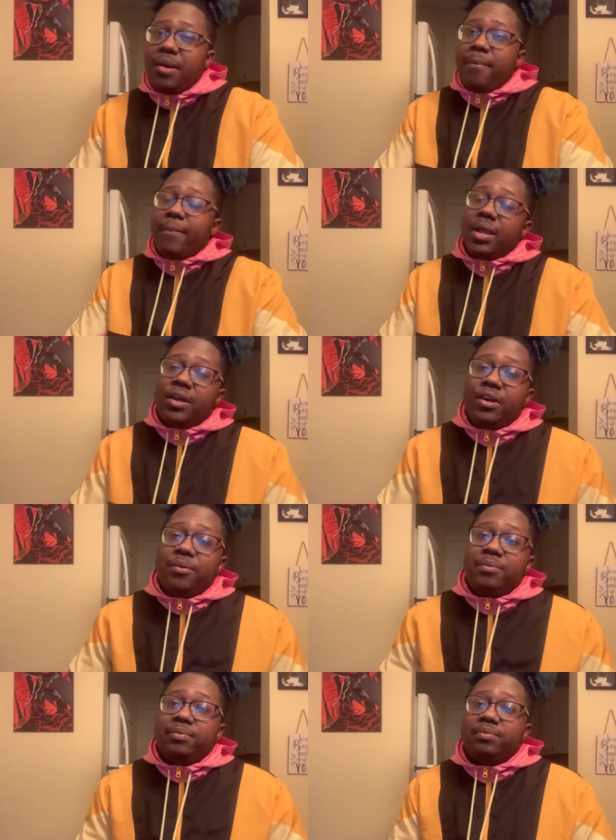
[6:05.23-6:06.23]
But I
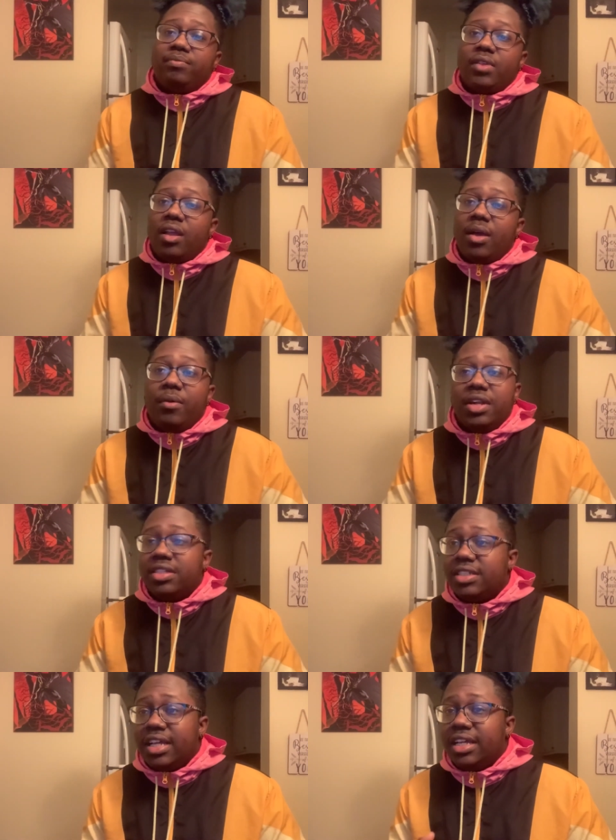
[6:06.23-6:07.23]
want to
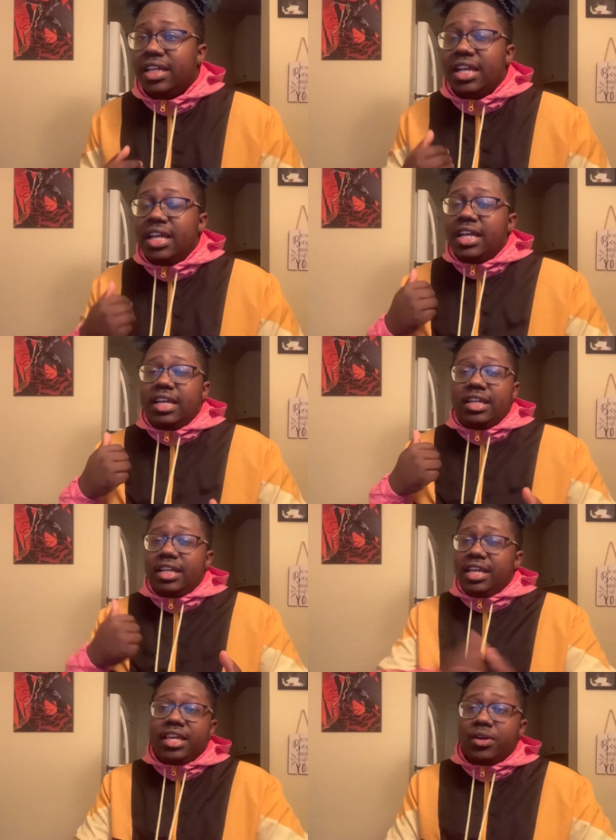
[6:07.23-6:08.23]
say he
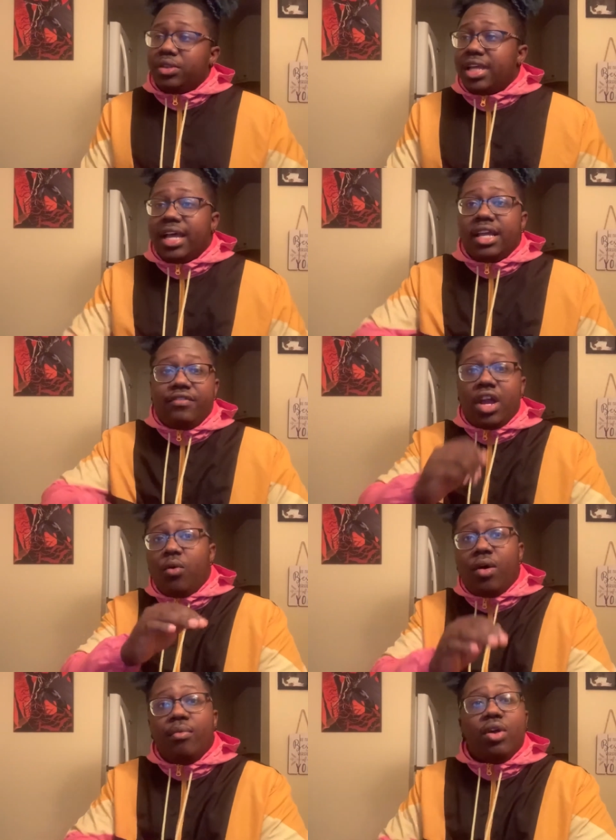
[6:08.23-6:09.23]
killed that. If y'all
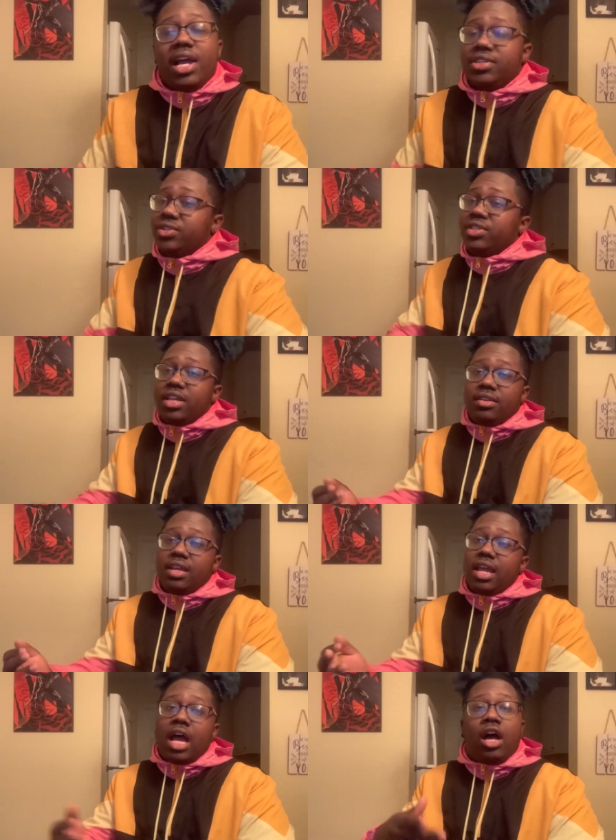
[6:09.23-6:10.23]
want more Azerrz,
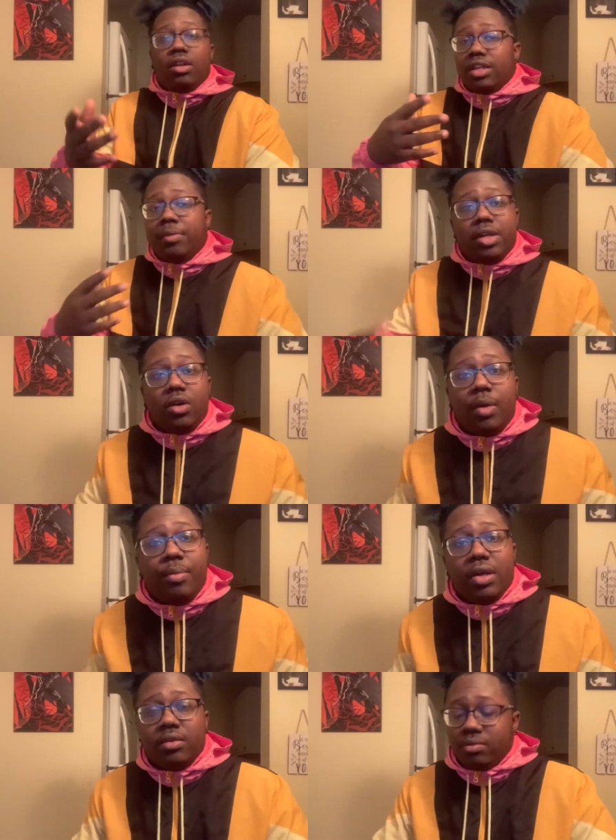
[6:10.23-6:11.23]
let me know. I'll
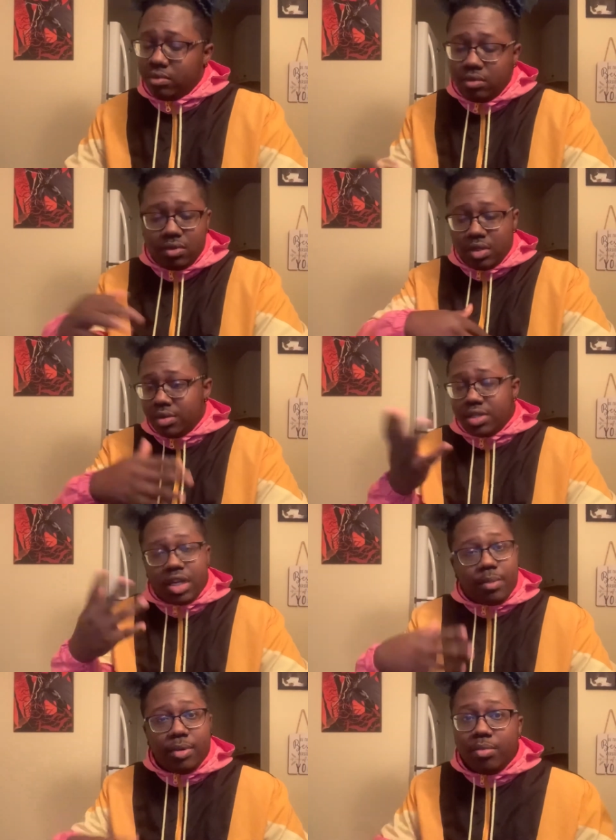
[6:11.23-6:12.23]
put, you know what I'm saying?
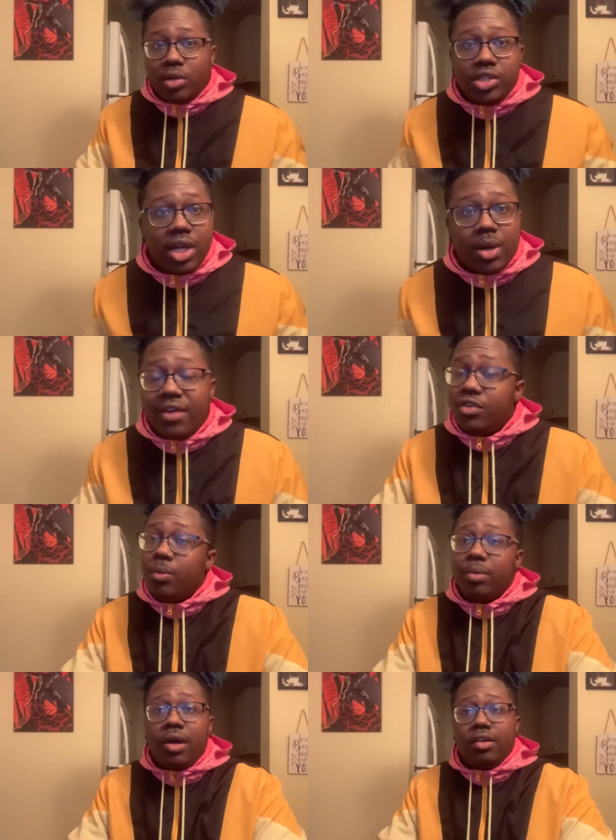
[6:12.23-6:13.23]
I'll put him on the channel. I have no
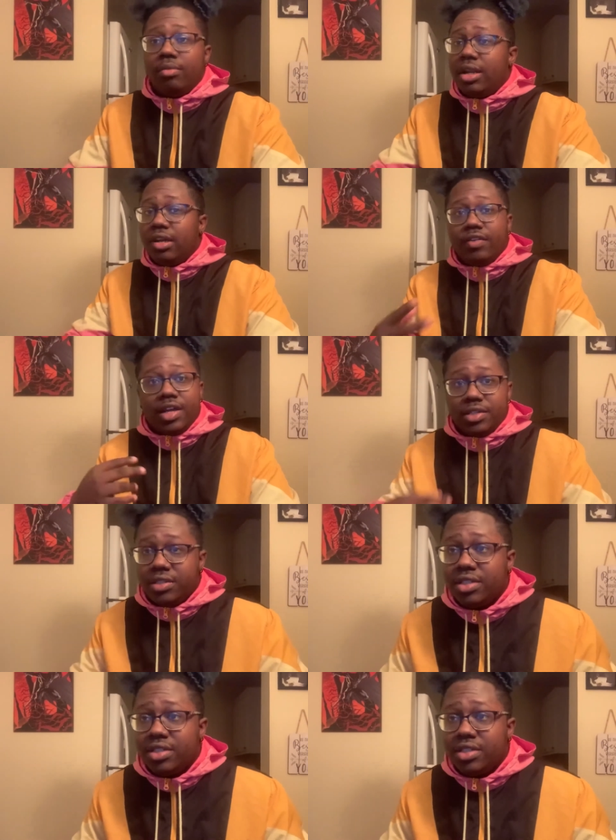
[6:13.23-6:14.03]
problem. I love Azerrz.